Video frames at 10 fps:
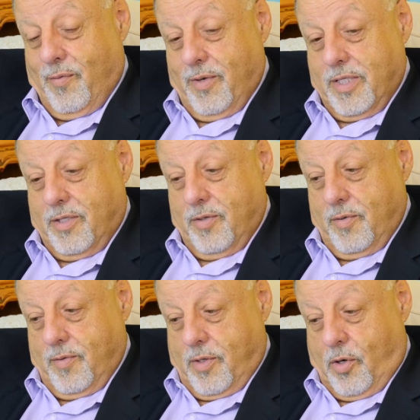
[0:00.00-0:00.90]
went
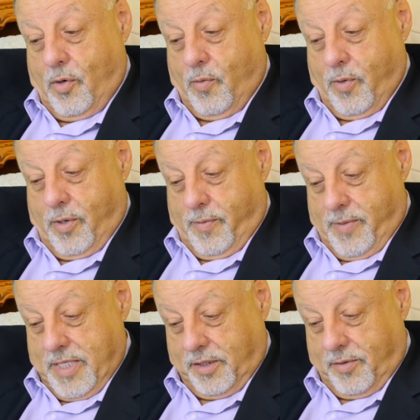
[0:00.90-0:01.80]
to Old World
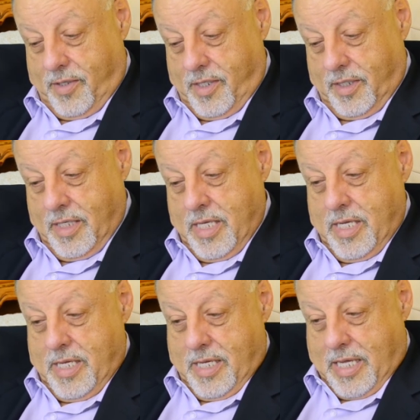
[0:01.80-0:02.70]
Restaurant,
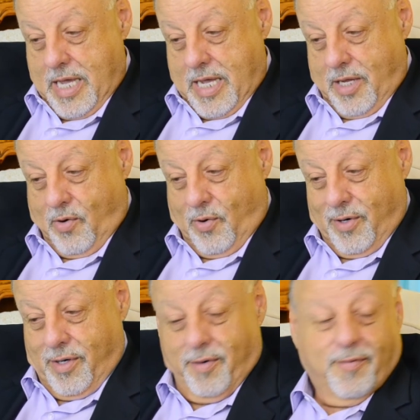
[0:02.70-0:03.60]
yes, Caddy
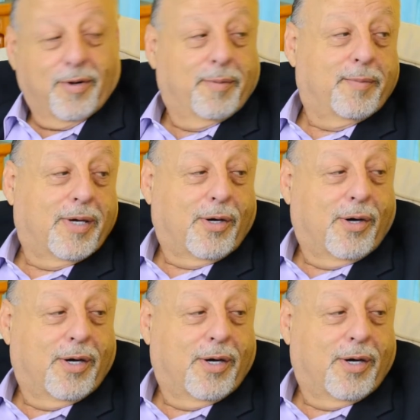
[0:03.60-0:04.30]
Corner from uh,